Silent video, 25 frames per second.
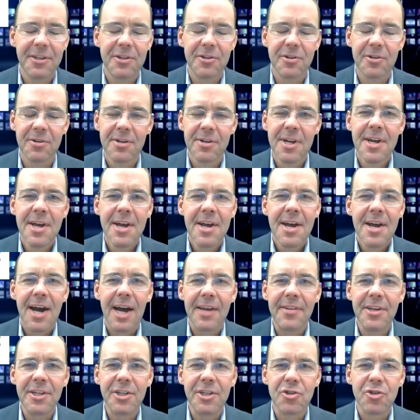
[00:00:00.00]
you're
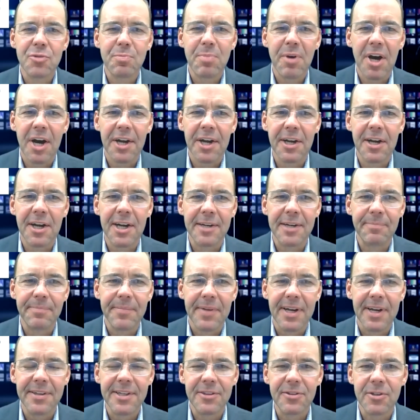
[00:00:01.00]
spot on.
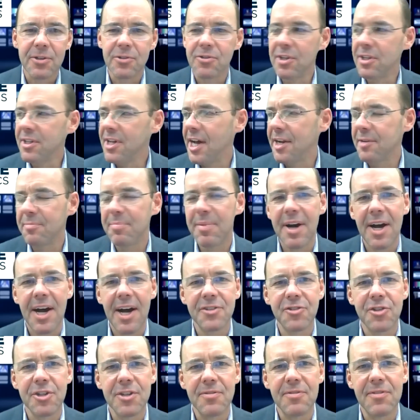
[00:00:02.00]
I think there's a lot of
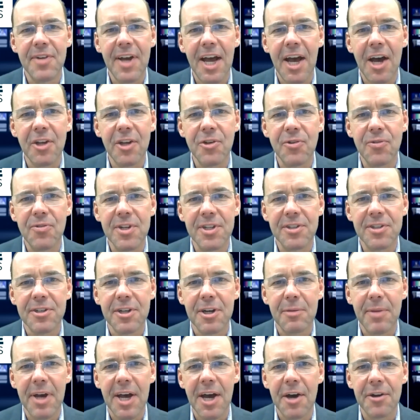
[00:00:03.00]
positive value that's
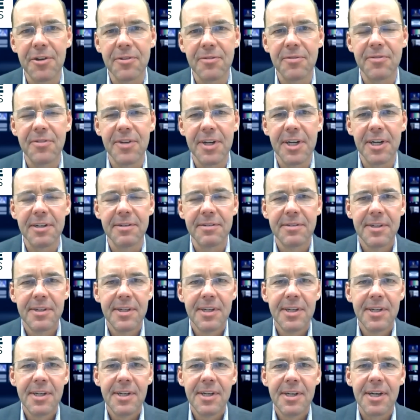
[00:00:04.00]
come out of
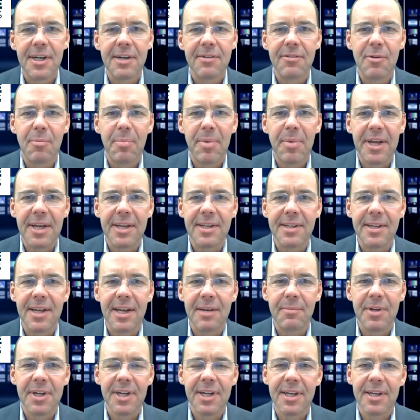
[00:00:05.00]
the
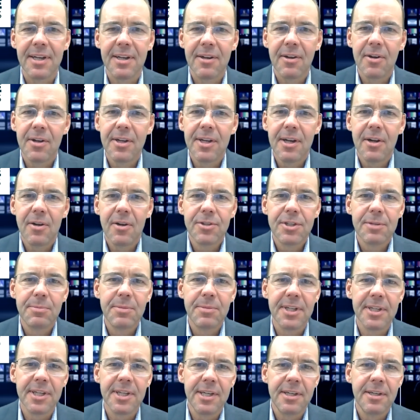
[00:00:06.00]
pandemic, and
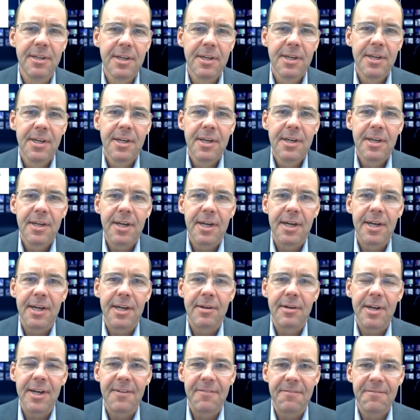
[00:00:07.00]
ultimately,
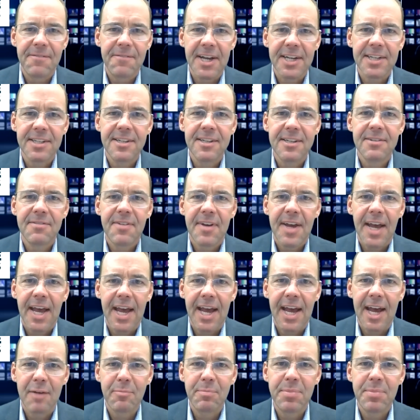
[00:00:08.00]
effective,
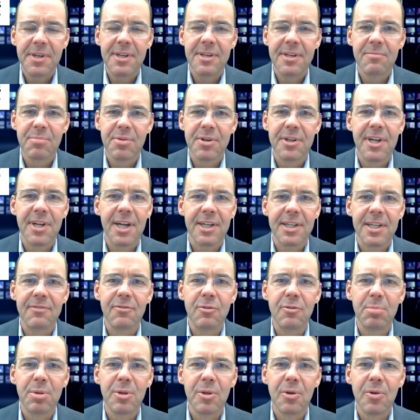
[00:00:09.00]
happy, and productive
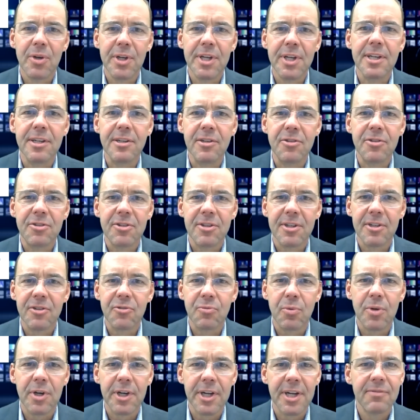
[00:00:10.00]
employees is
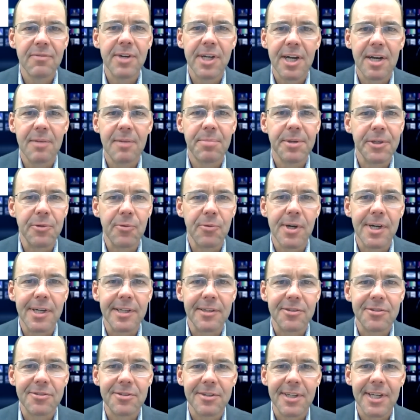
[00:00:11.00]
what every company
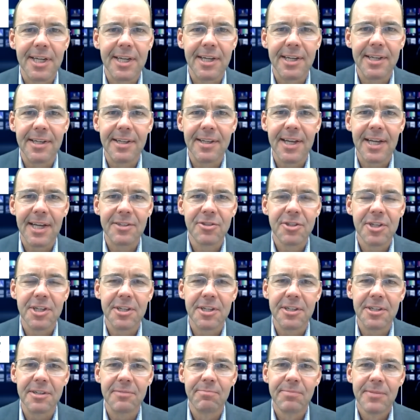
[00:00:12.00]
wants, and that's going
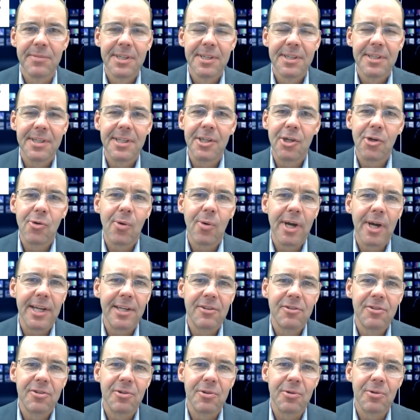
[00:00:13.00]
to equate
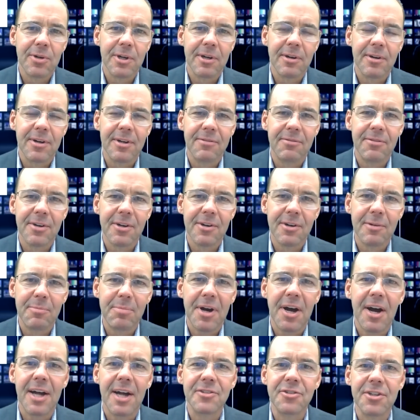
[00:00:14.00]
to a very
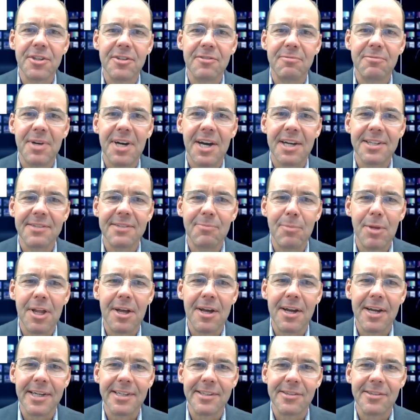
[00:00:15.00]
positive bottom line.